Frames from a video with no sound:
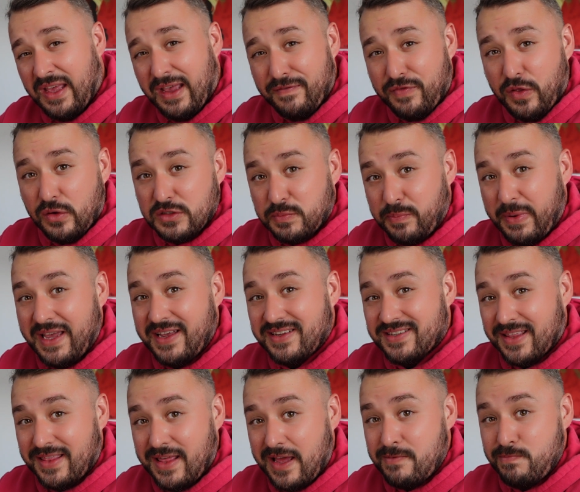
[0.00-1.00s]
If those beers
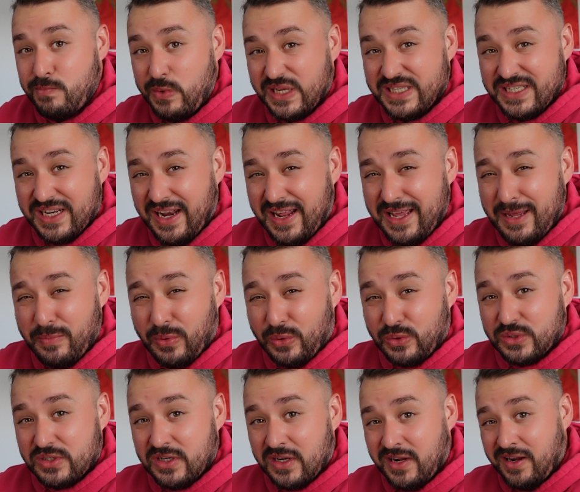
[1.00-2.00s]
are then
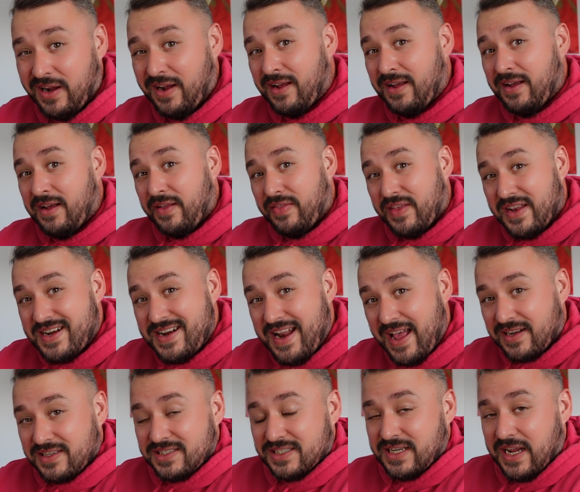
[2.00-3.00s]
mislabeled the
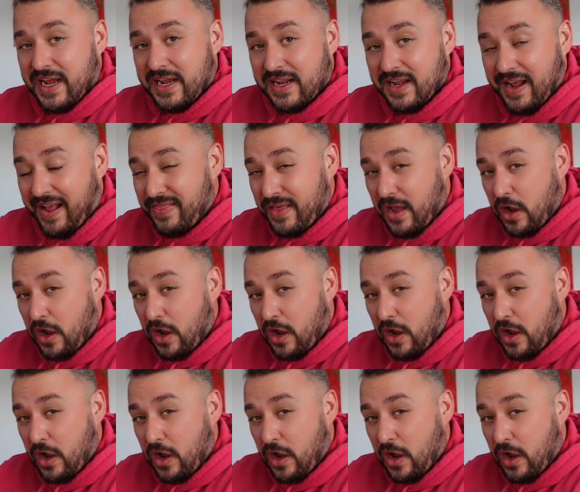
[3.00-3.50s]
next day and